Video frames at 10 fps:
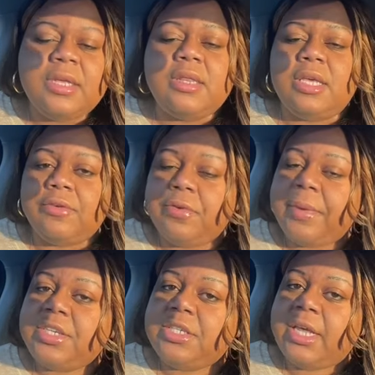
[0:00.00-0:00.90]
The
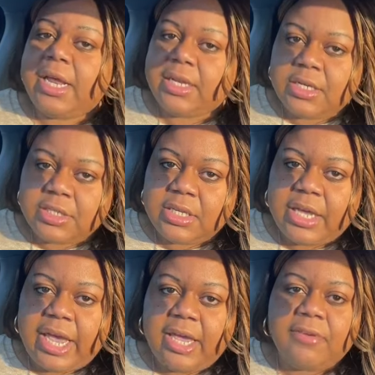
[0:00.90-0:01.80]
information that I initially
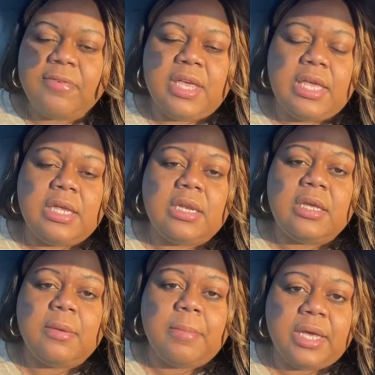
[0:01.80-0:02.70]
gave in
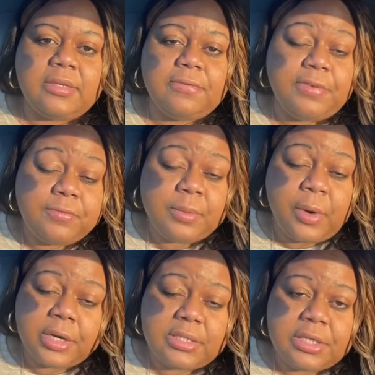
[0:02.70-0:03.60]
my
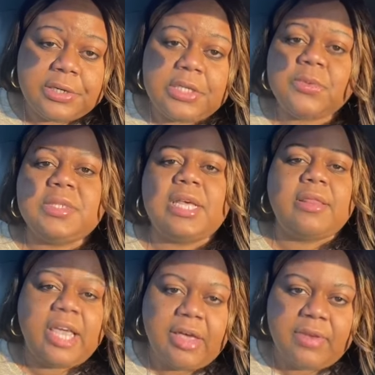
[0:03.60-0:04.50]
50-part series was that
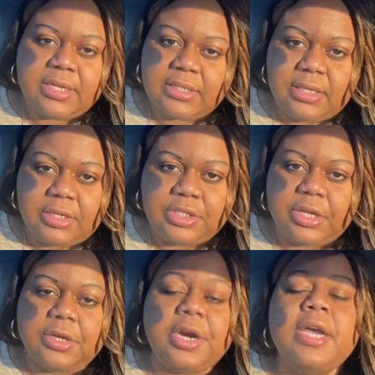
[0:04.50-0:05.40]
they have not seen each
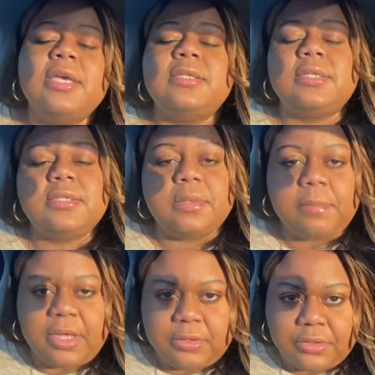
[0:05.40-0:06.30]
other since the
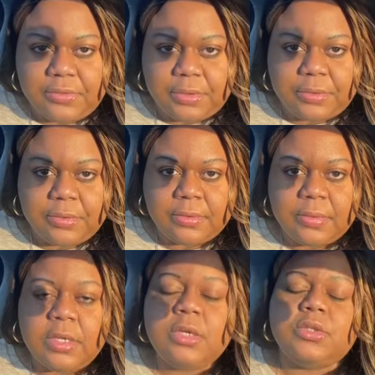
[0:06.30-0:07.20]
mother's funeral.
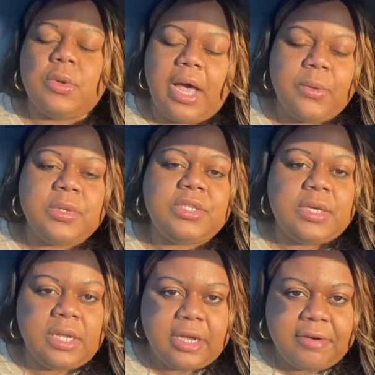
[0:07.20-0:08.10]
So I want to
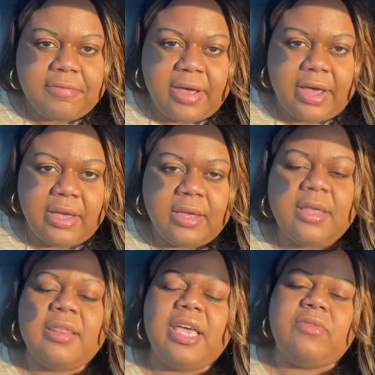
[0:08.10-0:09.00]
clarify,
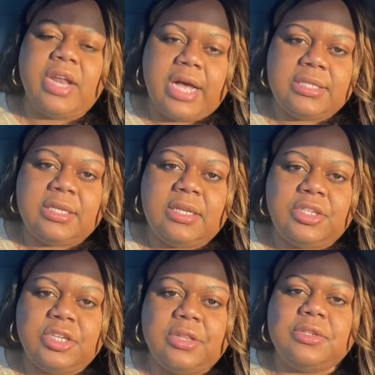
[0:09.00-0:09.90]
they have not seen
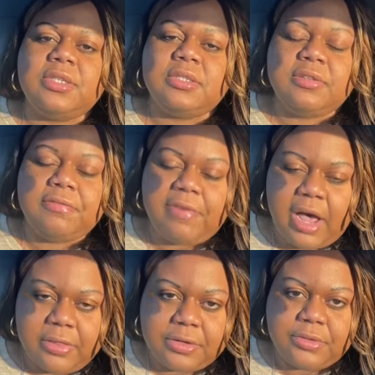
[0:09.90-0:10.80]
each other since the
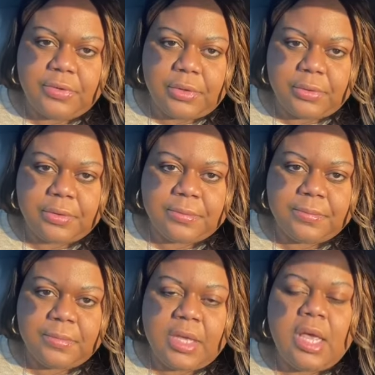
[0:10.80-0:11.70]
father's funeral.
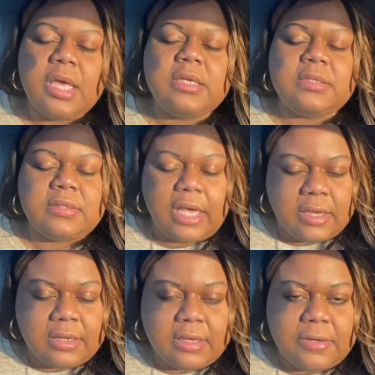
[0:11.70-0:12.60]

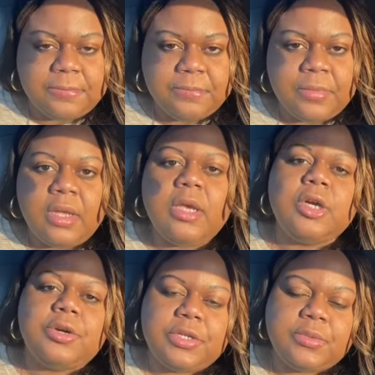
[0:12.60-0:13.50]
Secondly,
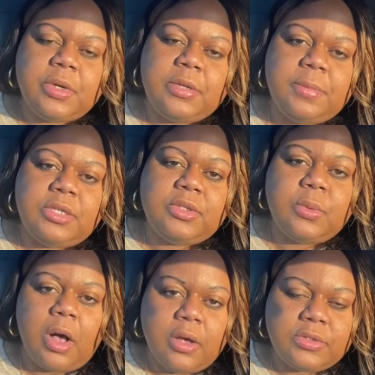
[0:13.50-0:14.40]
Chris wanted me to
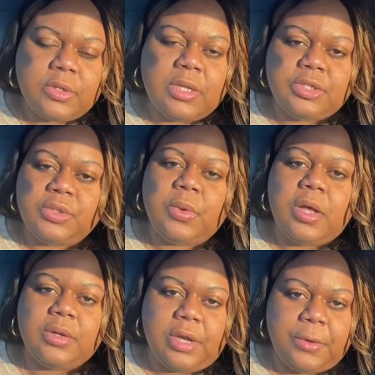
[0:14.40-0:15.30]
also let you all
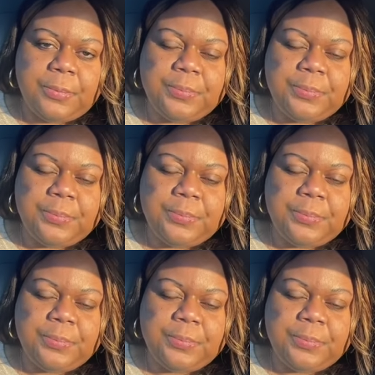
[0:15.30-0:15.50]
know